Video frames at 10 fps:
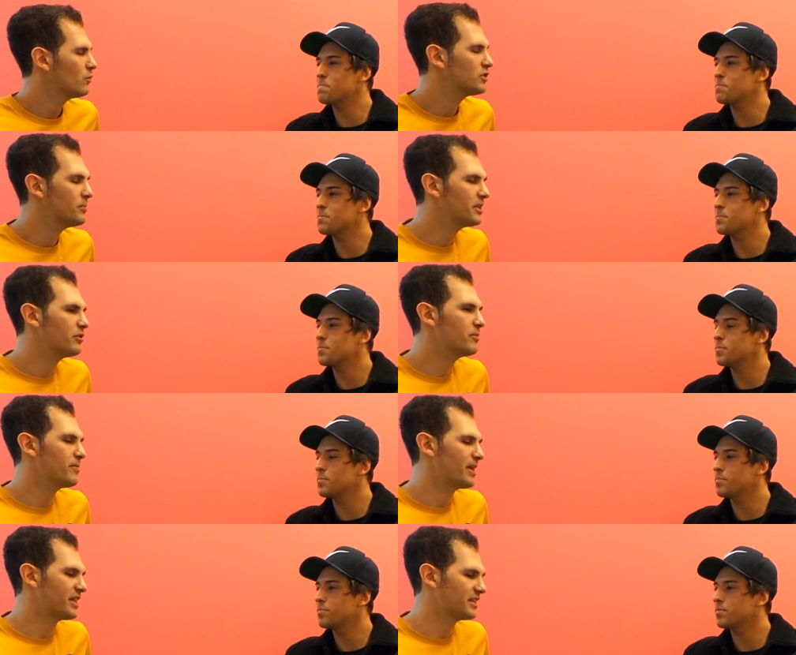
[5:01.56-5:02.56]
Speaker 1: Well, tell me a little bit
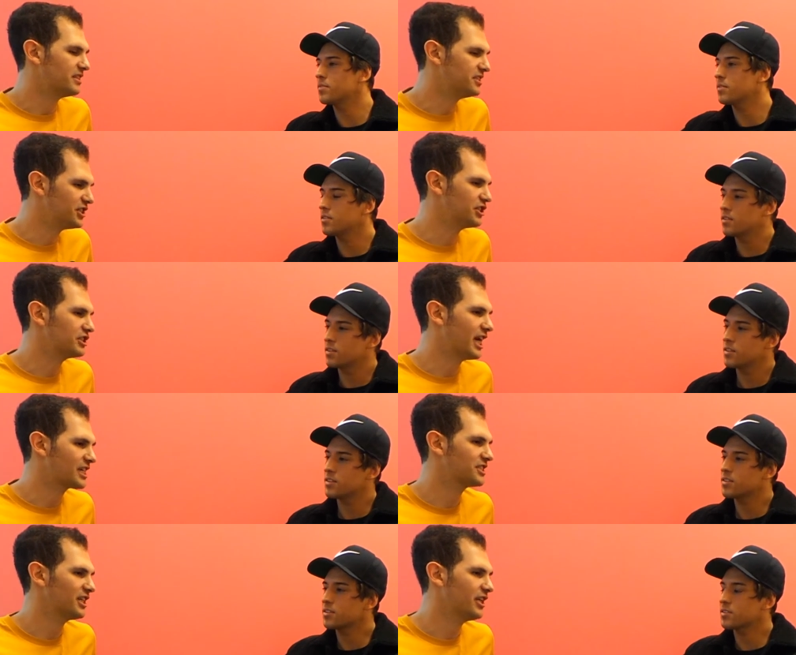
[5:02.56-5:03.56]
about that decision to
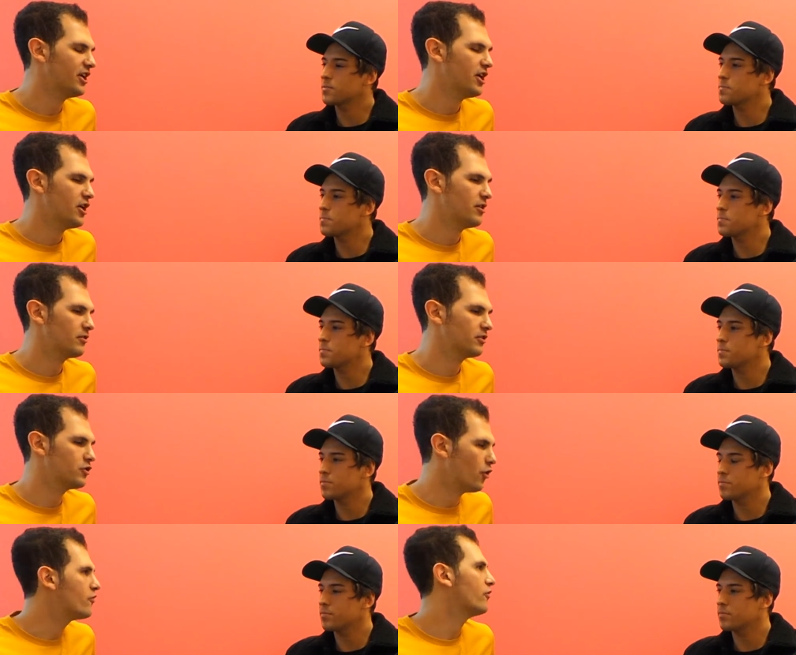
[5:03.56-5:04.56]
actually
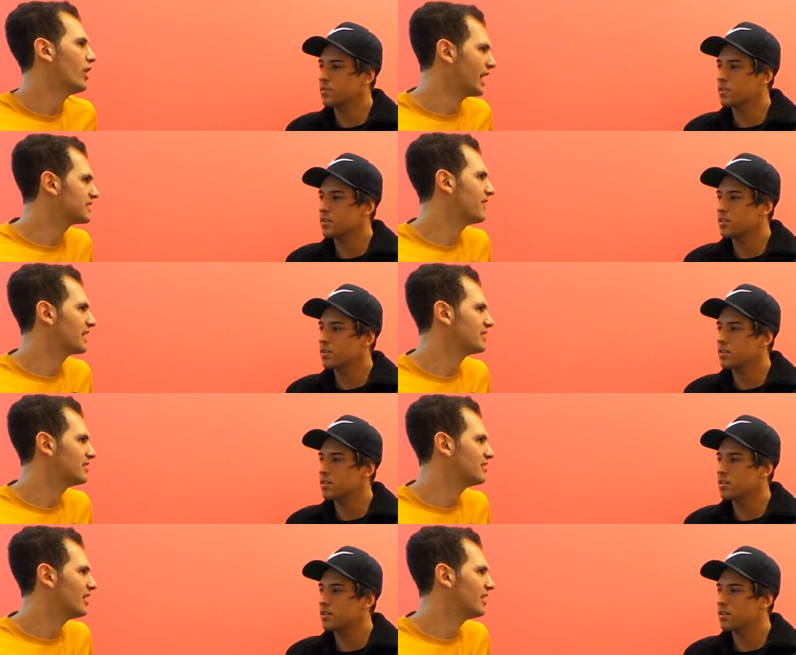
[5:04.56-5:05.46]
go for X Factor